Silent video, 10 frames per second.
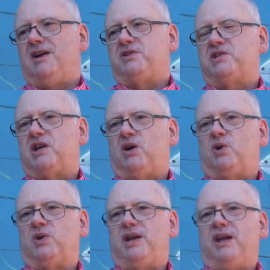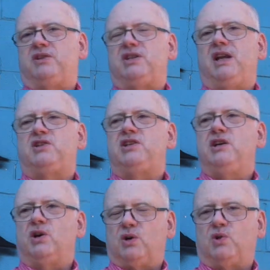So it's
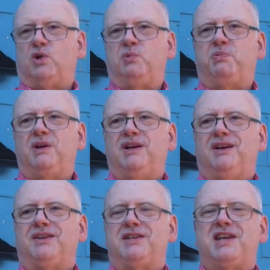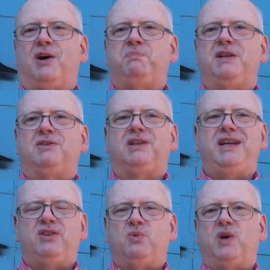your group that's helping to
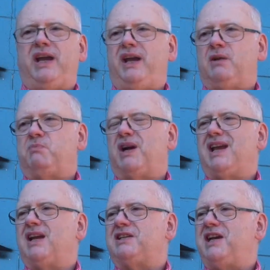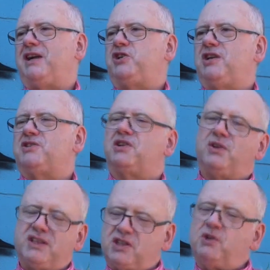lead the way and bringing attention. So
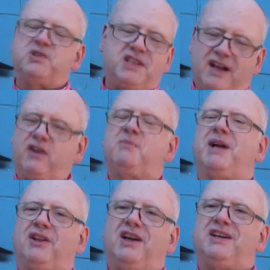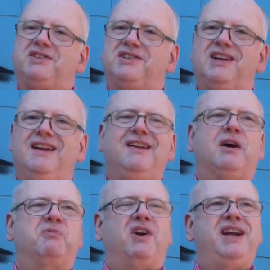this goes down in my list
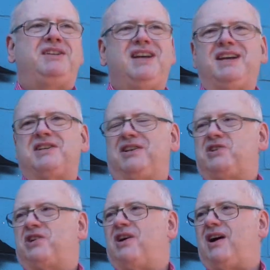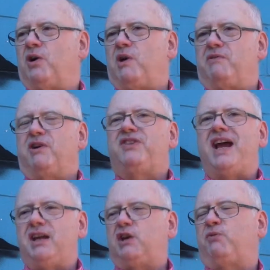of great days on the Chicago River.
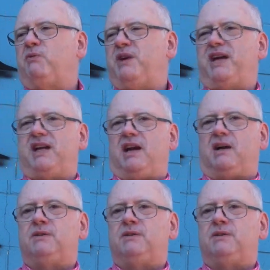Thank you for being here.